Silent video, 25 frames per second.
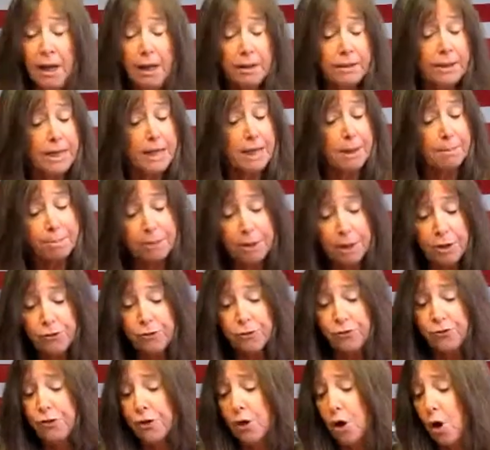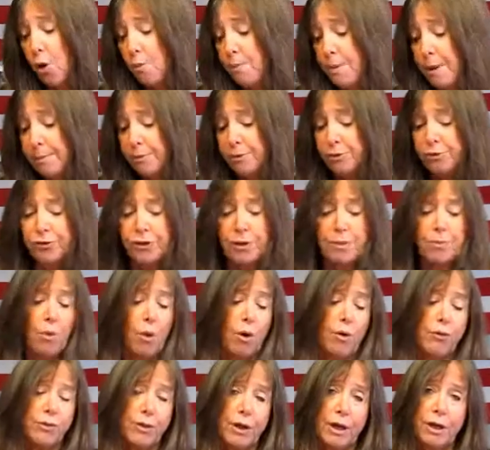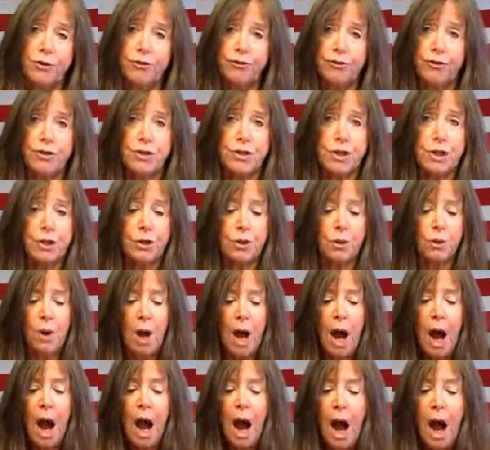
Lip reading: They get places to go, people to see, more things to do,